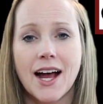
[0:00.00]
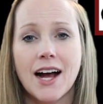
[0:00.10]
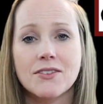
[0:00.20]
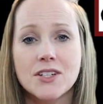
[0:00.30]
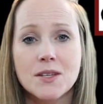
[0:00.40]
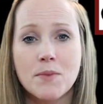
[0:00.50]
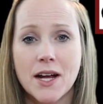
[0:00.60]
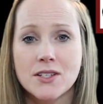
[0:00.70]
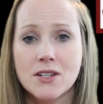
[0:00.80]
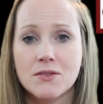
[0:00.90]
After the
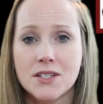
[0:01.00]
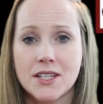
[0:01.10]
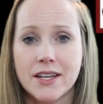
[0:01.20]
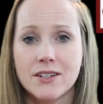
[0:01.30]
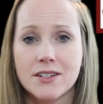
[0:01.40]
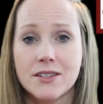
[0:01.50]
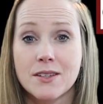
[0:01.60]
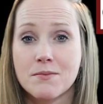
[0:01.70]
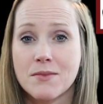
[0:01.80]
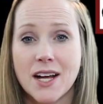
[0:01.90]
Passover Seder, the
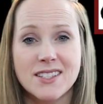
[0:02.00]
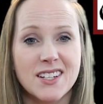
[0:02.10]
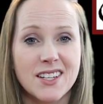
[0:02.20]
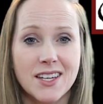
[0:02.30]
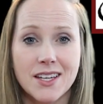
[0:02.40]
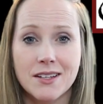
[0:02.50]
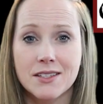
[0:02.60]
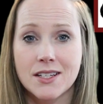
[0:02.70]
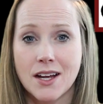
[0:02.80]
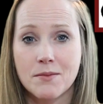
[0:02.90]
matzah
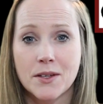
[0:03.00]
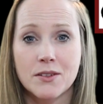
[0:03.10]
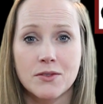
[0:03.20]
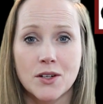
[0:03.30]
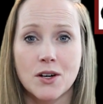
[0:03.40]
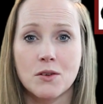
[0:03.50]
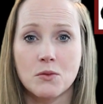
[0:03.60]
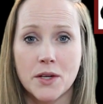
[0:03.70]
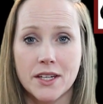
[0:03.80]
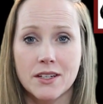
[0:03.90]
keeps coming for a
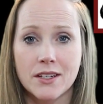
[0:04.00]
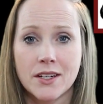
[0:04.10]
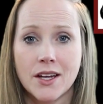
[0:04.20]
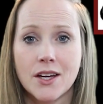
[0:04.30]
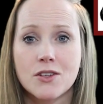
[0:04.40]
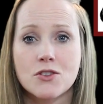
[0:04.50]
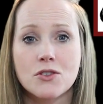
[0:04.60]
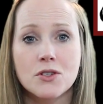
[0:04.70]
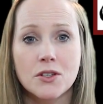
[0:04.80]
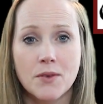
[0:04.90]
week.
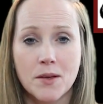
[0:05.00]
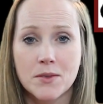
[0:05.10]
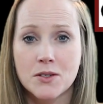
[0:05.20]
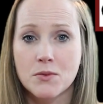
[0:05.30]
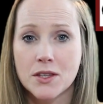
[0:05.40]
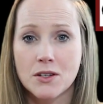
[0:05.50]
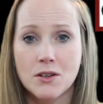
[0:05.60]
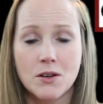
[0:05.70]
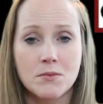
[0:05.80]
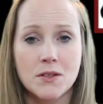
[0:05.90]
Jewish families rid their
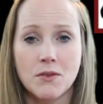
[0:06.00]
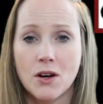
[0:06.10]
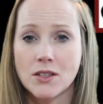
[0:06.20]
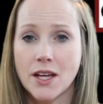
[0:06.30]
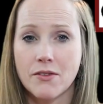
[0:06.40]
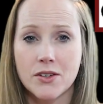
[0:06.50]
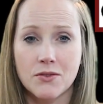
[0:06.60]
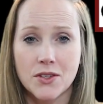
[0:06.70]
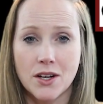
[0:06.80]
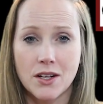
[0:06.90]
homes of all leaven
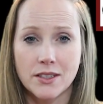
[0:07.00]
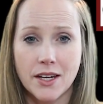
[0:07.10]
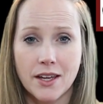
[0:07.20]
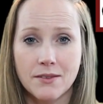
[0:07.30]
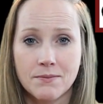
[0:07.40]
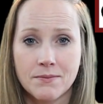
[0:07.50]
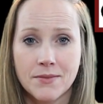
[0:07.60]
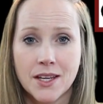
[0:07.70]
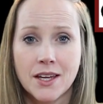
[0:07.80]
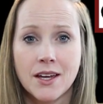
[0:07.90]
for the holiday.
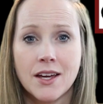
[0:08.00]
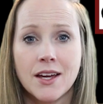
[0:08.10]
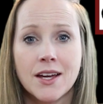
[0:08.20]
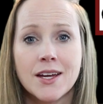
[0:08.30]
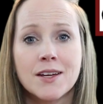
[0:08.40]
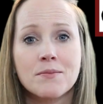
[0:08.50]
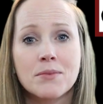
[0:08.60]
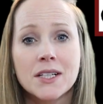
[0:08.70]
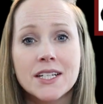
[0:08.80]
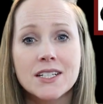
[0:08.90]

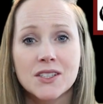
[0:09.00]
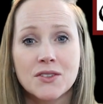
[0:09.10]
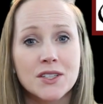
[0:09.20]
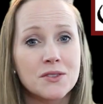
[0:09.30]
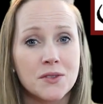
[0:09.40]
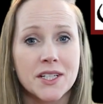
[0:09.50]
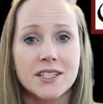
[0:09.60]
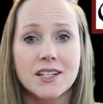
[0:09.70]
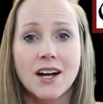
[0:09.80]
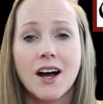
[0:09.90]
Please feel free
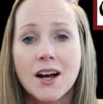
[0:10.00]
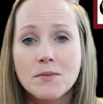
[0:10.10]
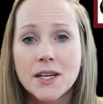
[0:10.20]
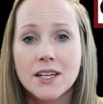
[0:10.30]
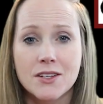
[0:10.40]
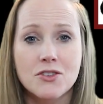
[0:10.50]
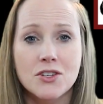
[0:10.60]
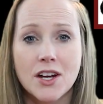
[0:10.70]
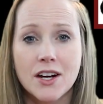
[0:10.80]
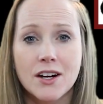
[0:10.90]
to comment and
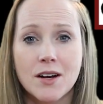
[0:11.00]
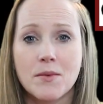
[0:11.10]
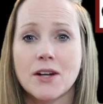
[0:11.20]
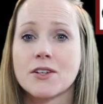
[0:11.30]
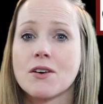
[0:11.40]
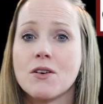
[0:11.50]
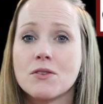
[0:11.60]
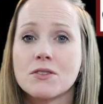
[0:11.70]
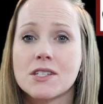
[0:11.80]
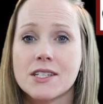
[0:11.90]
share about your
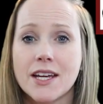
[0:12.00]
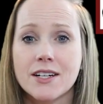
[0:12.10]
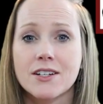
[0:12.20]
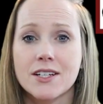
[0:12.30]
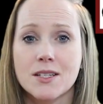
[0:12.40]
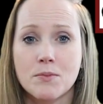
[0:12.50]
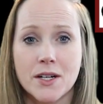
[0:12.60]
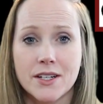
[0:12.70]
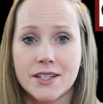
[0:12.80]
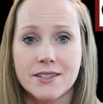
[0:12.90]
own Seder
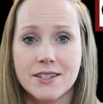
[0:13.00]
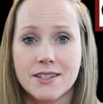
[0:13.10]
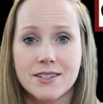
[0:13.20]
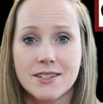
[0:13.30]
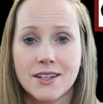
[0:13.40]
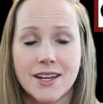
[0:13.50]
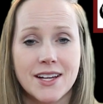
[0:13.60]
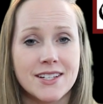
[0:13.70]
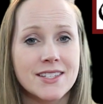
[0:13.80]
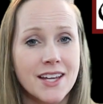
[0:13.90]
experiences.
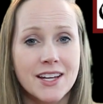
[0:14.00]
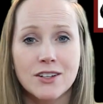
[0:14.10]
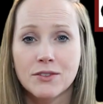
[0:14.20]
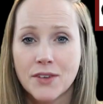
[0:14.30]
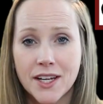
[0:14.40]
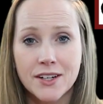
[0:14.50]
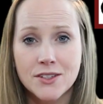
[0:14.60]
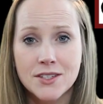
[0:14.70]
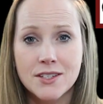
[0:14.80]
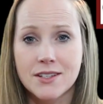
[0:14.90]
Seder
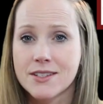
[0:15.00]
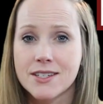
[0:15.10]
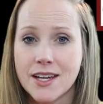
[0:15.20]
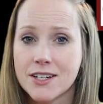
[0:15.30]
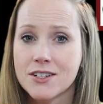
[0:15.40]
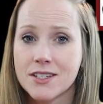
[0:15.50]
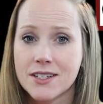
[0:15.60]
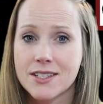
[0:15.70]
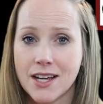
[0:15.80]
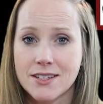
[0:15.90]
fails and Seder
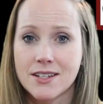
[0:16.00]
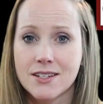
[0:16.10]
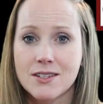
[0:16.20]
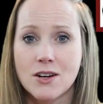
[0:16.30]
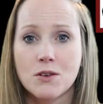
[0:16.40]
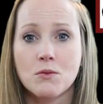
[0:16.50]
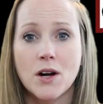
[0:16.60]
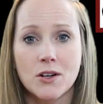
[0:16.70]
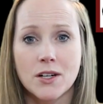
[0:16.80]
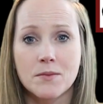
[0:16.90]
successes are
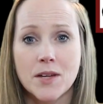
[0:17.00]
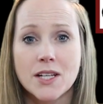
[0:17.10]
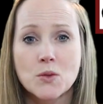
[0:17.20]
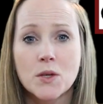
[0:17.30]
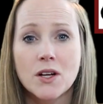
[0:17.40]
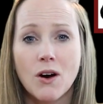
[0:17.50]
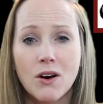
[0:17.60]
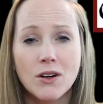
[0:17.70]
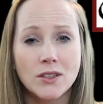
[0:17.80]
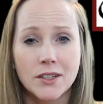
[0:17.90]
welcome as we
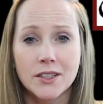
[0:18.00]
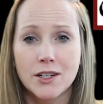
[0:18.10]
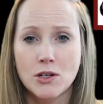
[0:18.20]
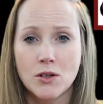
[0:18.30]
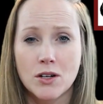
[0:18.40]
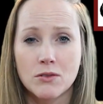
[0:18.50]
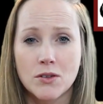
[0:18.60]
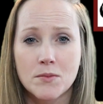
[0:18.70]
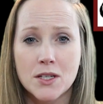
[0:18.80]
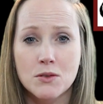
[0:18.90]
all learn and grow
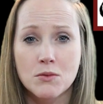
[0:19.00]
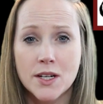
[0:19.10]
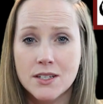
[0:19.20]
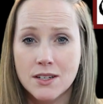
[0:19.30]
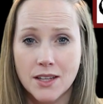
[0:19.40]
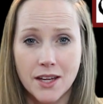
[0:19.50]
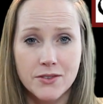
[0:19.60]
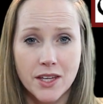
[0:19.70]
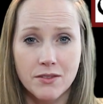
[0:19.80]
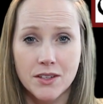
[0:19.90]
from this rich,
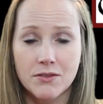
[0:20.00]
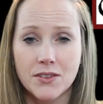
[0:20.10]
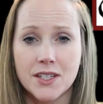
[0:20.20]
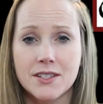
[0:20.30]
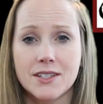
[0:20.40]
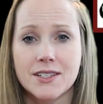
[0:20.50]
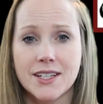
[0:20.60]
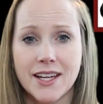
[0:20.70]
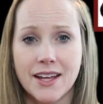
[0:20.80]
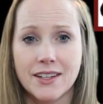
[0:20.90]
life-giving feast
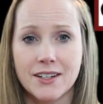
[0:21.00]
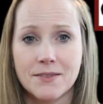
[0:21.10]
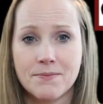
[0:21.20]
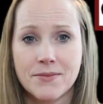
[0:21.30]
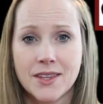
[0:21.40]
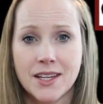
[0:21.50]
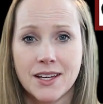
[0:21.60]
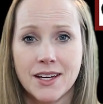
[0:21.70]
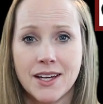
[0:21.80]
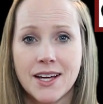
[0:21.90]
together.
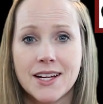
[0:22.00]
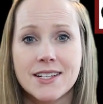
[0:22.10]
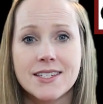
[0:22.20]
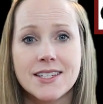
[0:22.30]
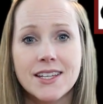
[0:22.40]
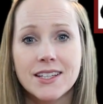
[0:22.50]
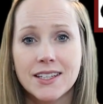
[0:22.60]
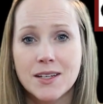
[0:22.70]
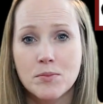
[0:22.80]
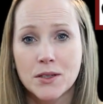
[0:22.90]
See the
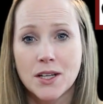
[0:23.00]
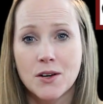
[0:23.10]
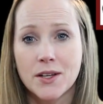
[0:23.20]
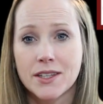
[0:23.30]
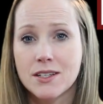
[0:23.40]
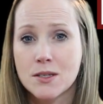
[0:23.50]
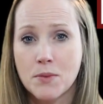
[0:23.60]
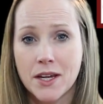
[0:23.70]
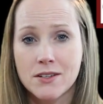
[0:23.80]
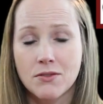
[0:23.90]
link below on this
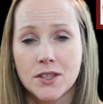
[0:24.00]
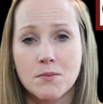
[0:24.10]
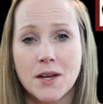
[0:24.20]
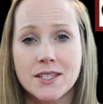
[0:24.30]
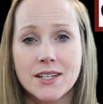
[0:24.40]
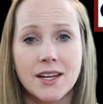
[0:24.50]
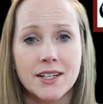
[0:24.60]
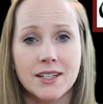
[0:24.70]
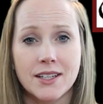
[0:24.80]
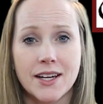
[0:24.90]
page for the
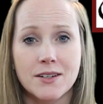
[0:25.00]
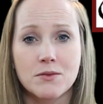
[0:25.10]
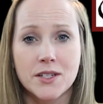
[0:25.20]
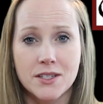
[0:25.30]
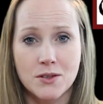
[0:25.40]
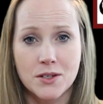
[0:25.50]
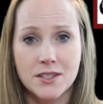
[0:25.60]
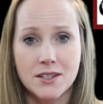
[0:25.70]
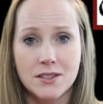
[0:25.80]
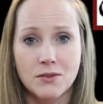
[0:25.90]
Messianic Lite
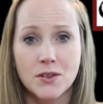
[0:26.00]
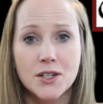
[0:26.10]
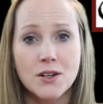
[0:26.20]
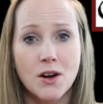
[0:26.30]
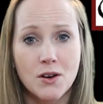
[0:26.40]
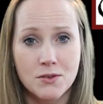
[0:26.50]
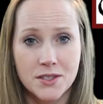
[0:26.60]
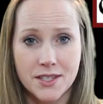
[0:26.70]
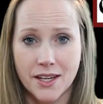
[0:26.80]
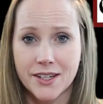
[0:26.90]
resources for your own
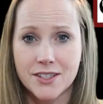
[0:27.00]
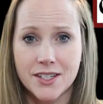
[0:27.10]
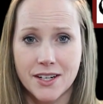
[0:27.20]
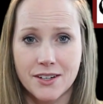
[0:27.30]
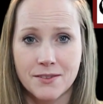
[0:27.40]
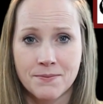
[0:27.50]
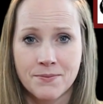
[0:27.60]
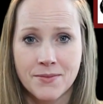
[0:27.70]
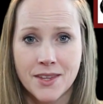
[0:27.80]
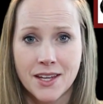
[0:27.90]
Seder dinner.
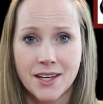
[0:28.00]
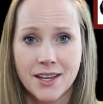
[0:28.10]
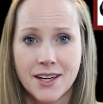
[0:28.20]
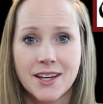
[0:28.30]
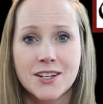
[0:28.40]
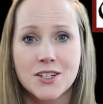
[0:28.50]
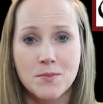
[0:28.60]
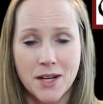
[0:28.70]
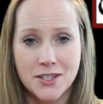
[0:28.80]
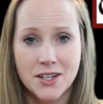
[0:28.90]

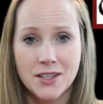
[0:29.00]
Shabbat